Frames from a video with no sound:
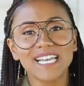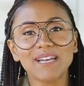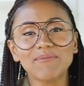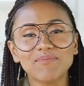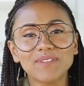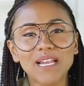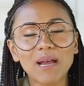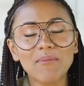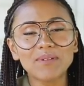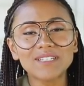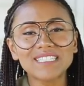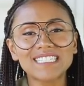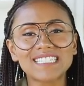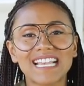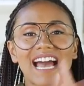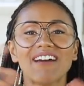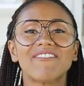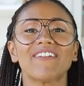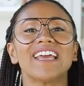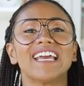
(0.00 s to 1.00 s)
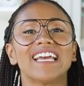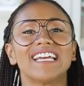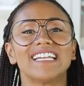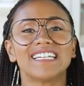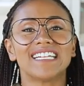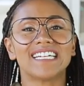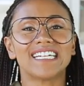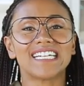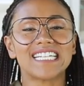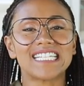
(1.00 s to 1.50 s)
Tip number
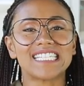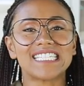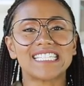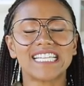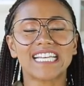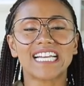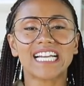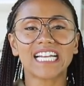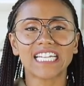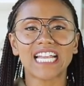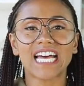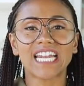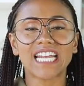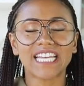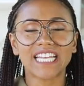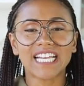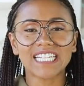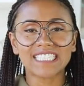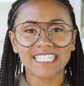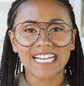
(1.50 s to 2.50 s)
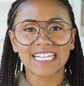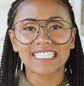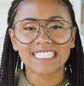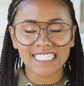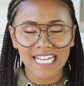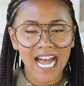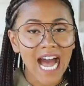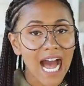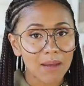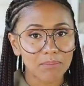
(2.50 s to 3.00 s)
7, declutter your
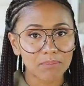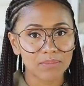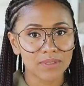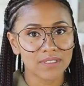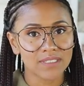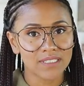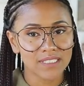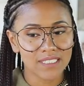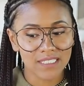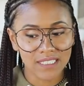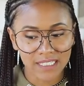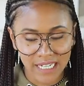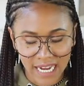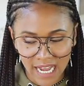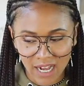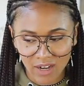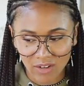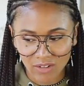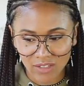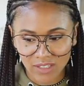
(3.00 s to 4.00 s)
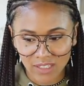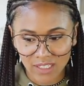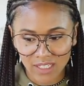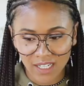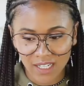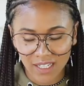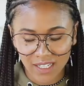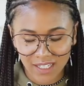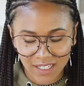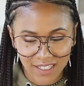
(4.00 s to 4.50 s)
desktop. Now,
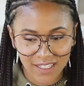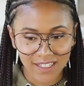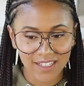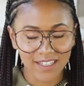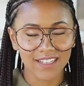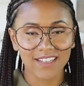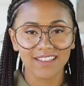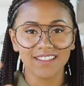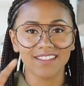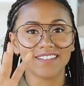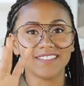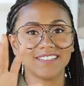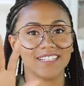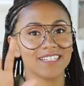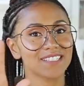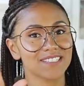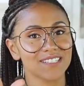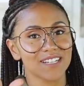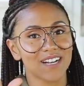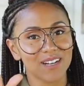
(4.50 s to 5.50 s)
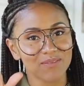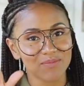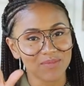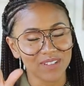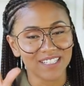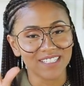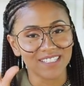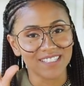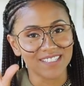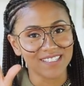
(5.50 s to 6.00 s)
the desktop
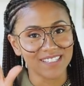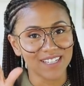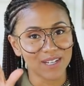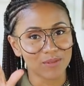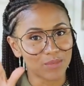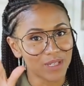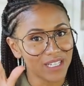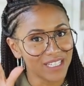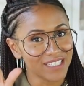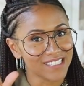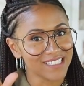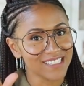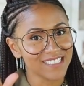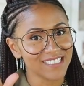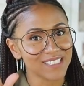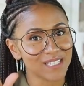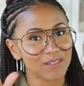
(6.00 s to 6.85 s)
is a beast.